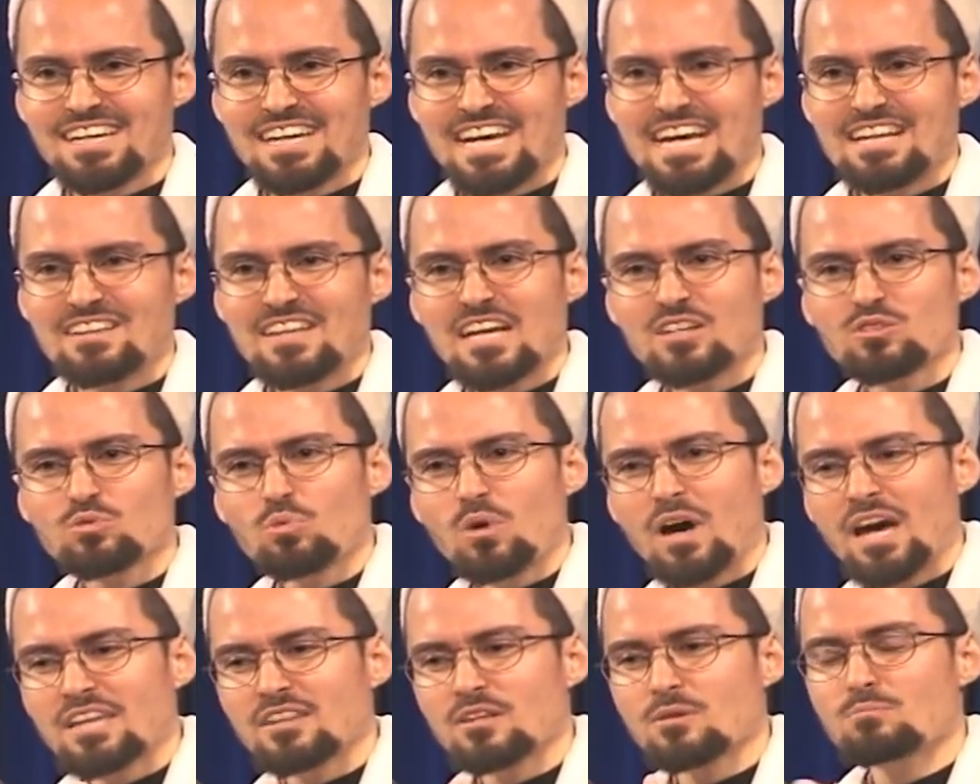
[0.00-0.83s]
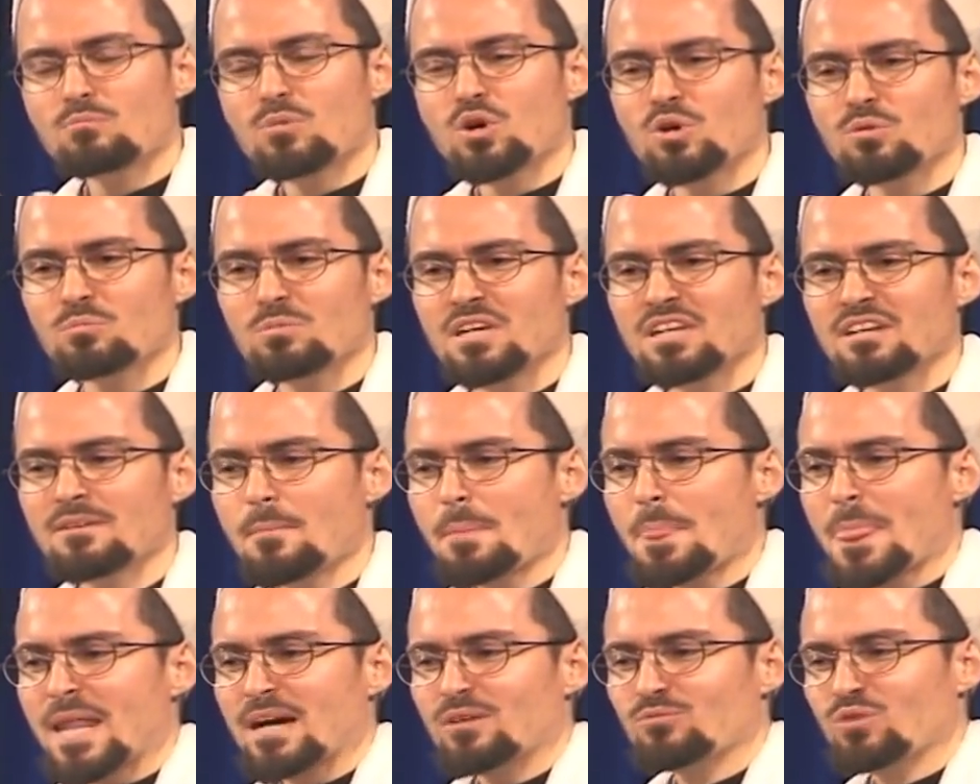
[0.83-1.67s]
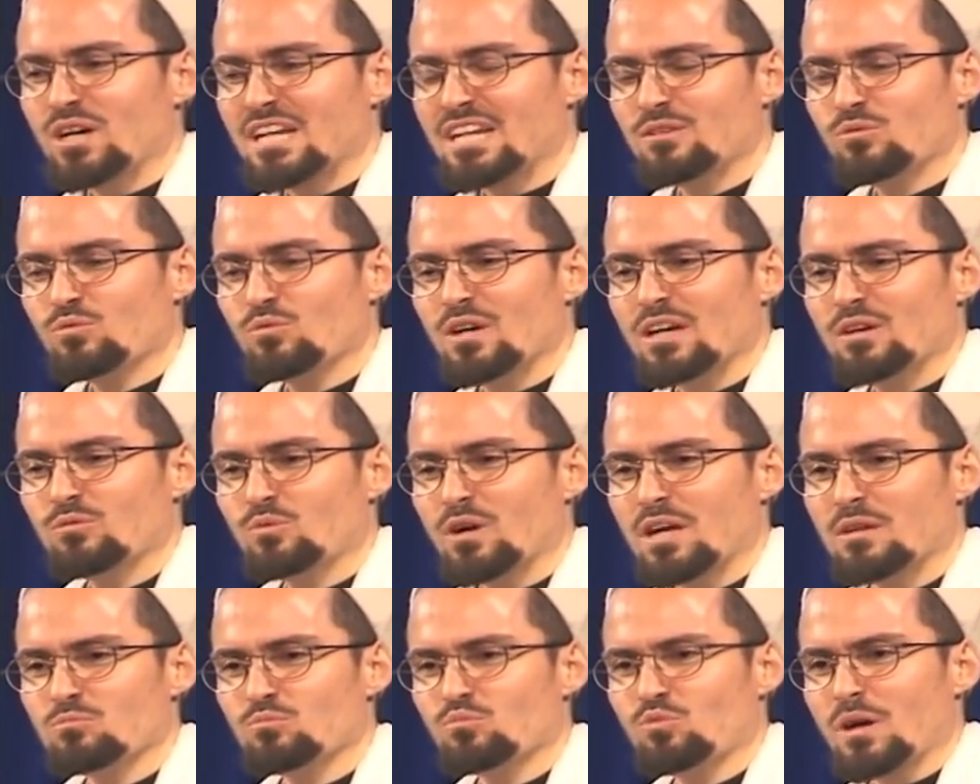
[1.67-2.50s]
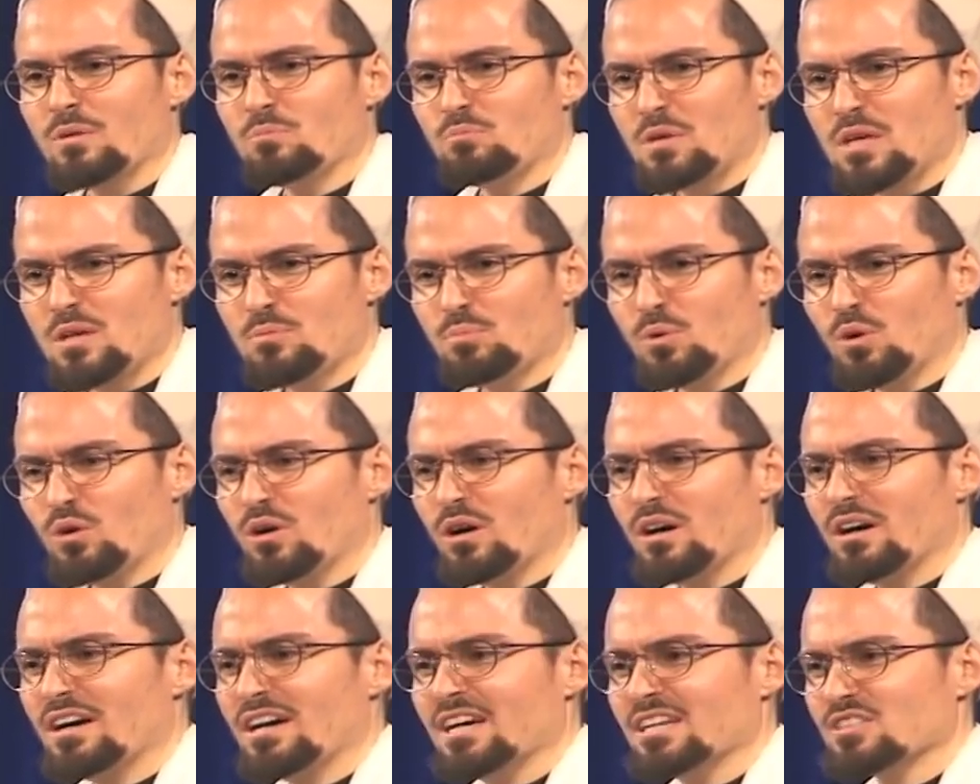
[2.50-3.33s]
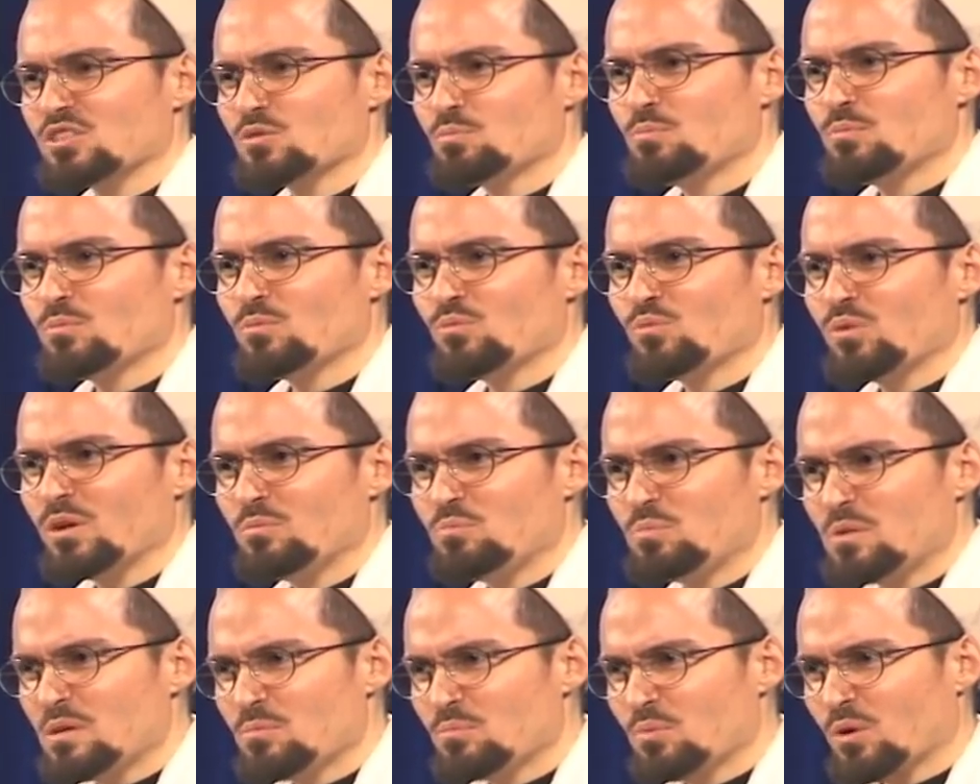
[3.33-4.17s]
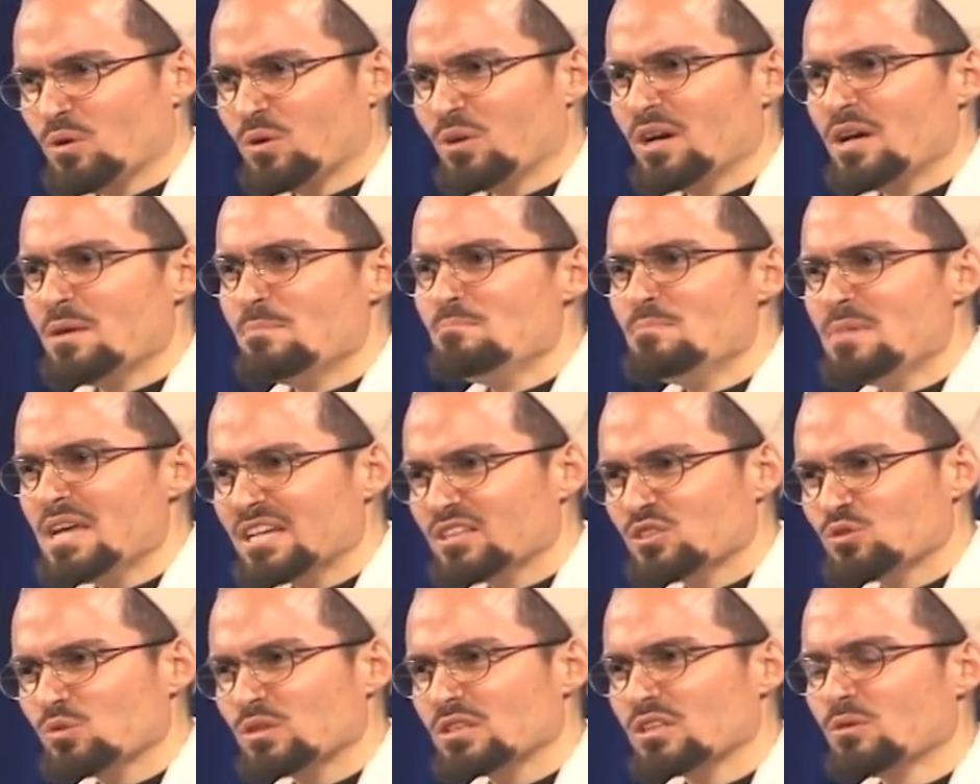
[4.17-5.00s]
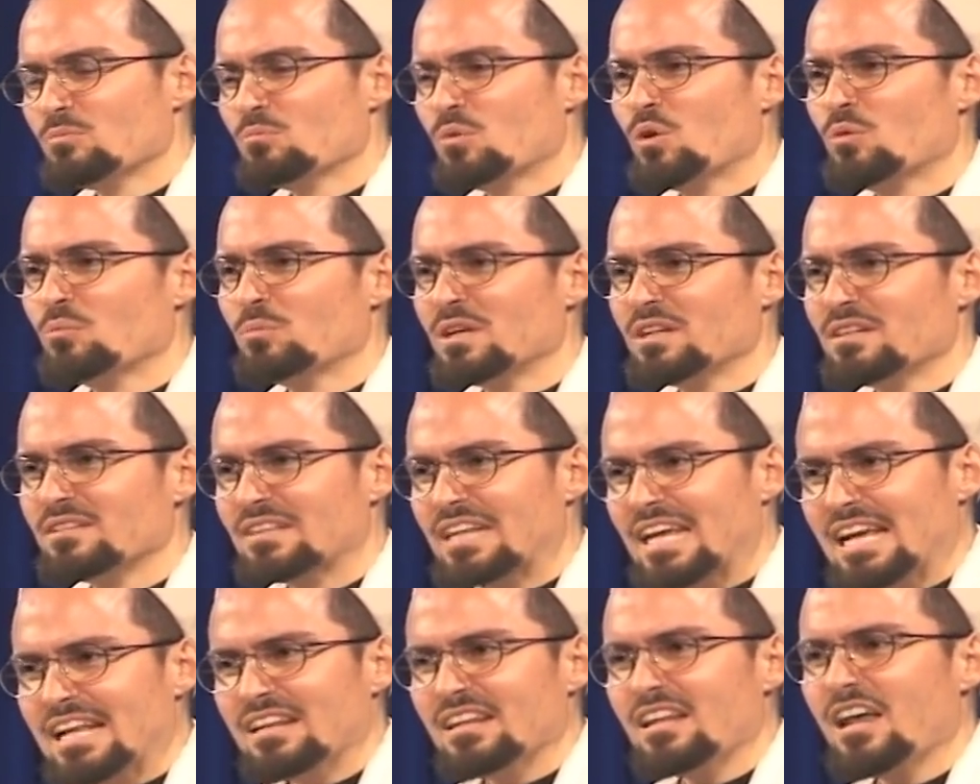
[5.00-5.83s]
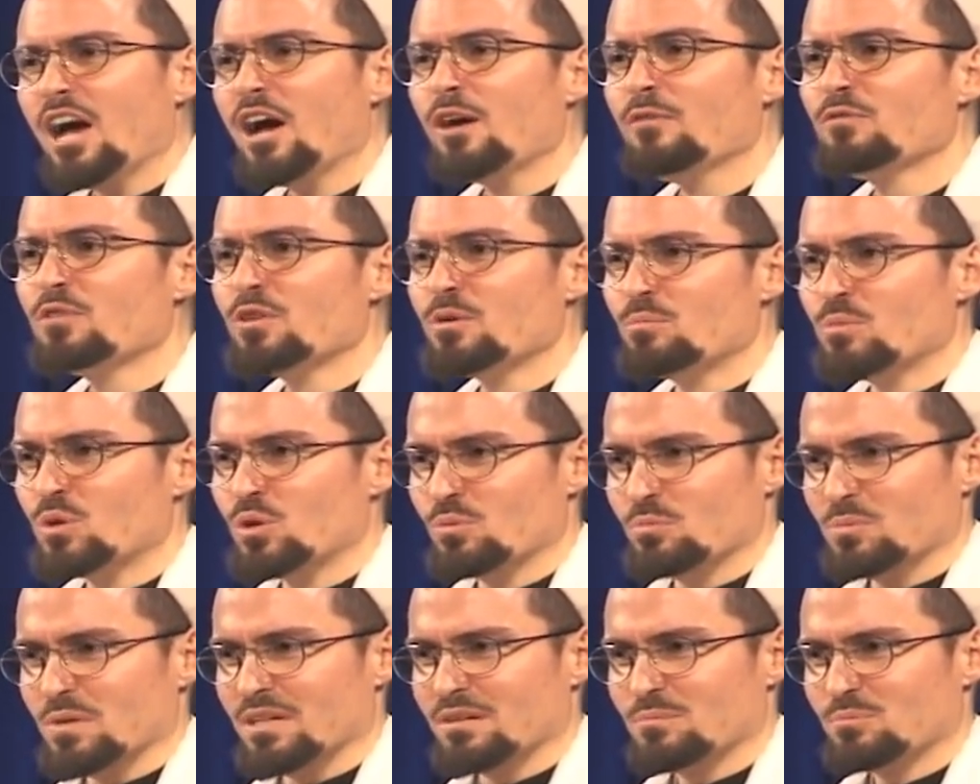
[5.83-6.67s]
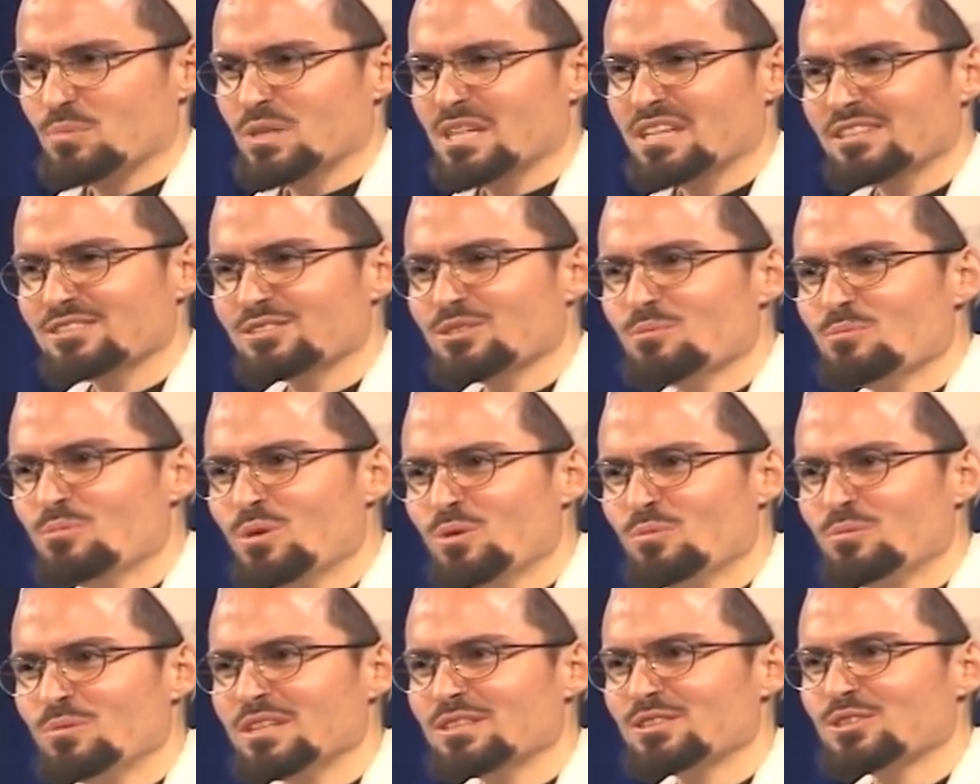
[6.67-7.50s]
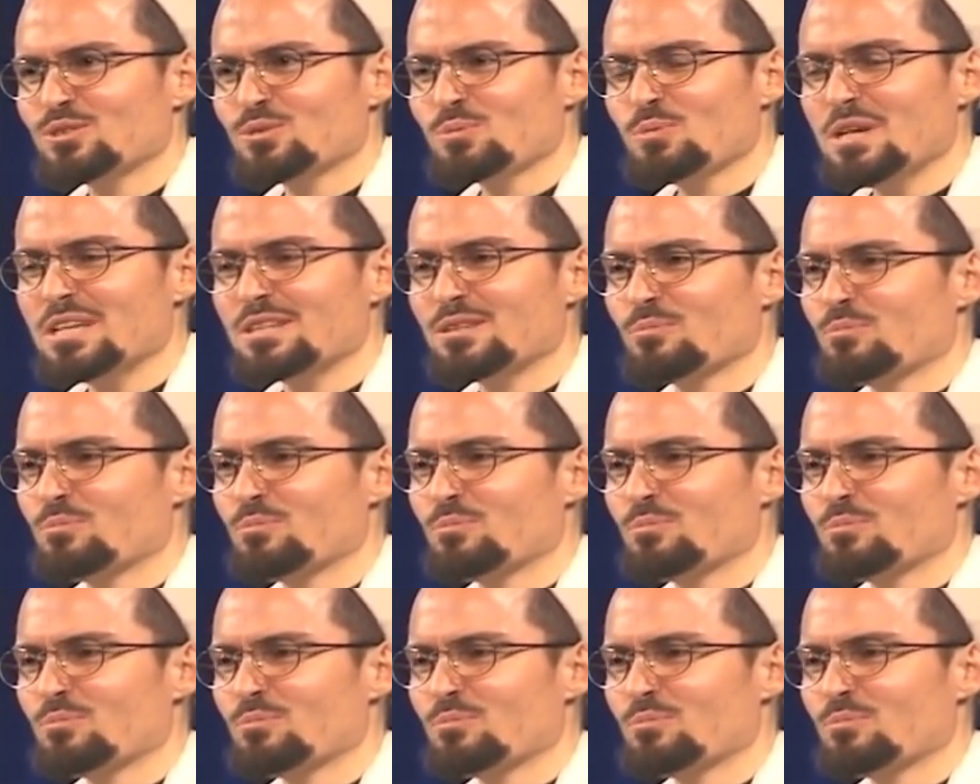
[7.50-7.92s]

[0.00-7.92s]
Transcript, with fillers: and that's why the mu'min, when, when, when, people, uh, when people mix with the mu'min, they love the mu'min because the mu'min is sweet.